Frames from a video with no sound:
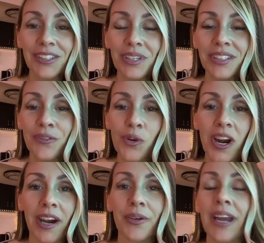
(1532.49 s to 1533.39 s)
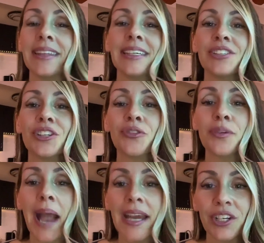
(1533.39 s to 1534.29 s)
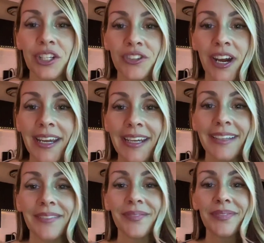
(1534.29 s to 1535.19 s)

That's what it's for. These little reminders, right?